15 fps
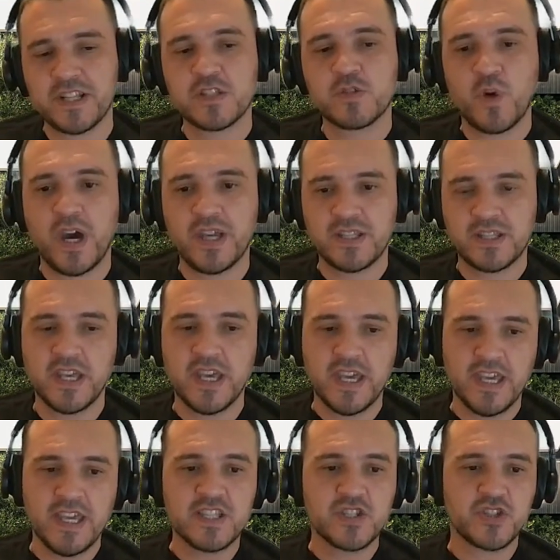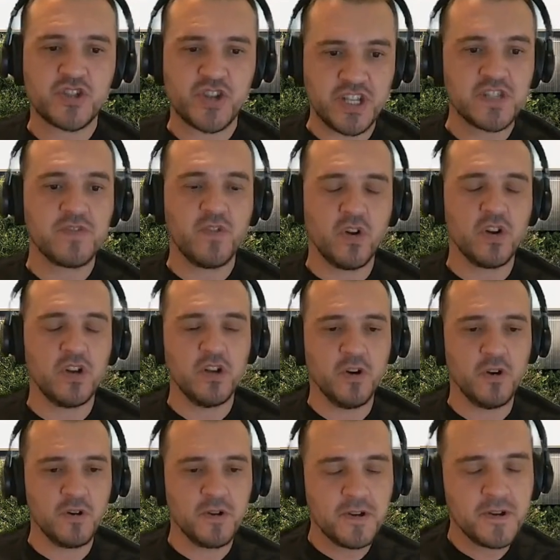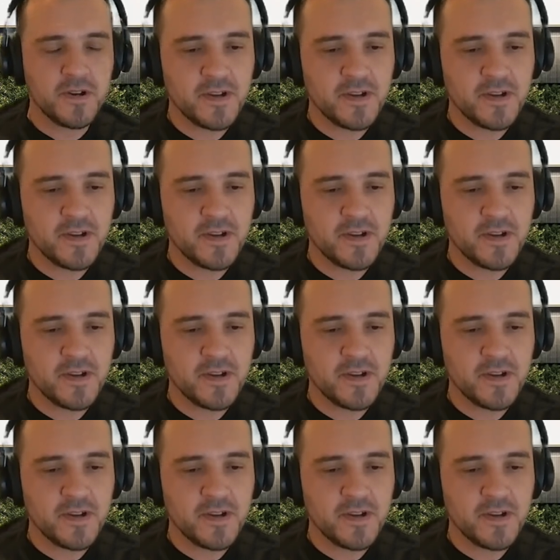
That's why it's it's stressful, you know.